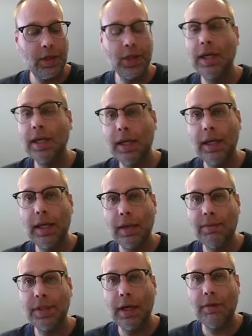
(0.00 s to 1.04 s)
or she can get
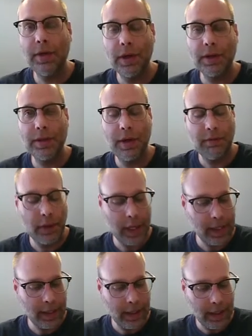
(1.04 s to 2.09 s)
himself or herself
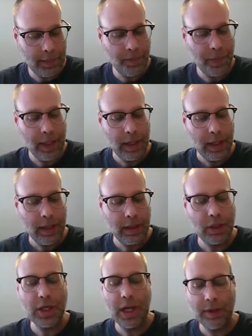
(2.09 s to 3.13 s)
ready again.
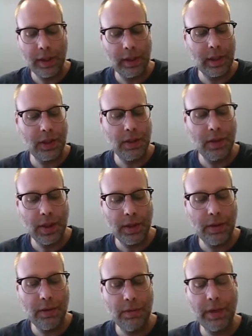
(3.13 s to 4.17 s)
The child can let you
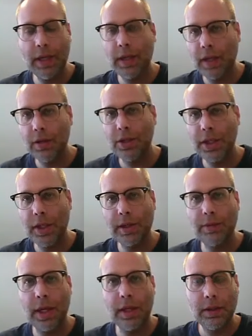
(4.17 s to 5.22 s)
know when he or she
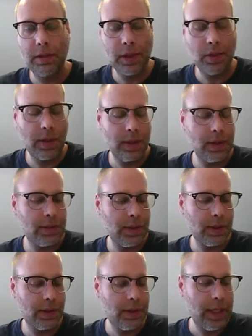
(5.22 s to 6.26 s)
is ready to rejoin the
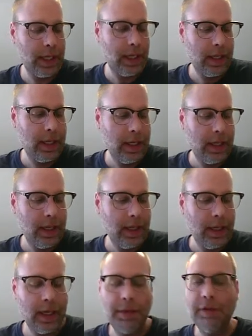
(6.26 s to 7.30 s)
circle.
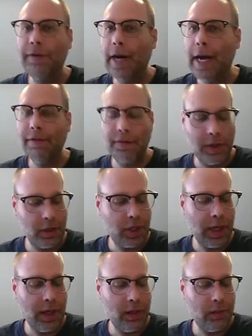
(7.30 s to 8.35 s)
And number 5, if the
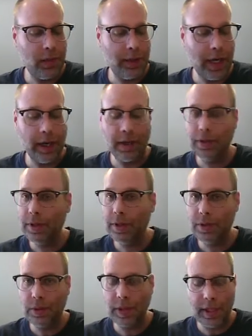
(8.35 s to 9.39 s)
child will not go to
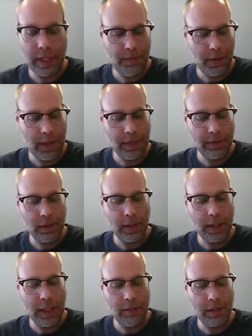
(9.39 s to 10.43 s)
the doorkeeper, have the
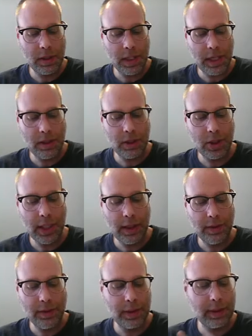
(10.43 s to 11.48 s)
doorkeeper take the
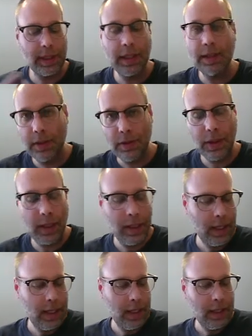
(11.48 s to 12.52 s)
child to sit at the door
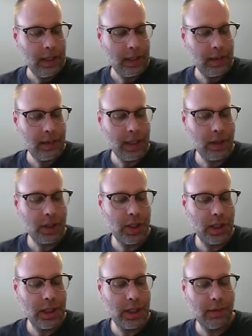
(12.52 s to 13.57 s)
until he or
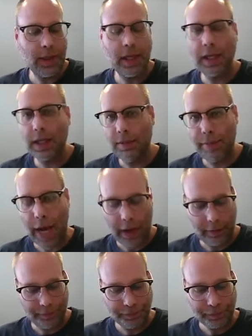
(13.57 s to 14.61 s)
she can get ready to come back.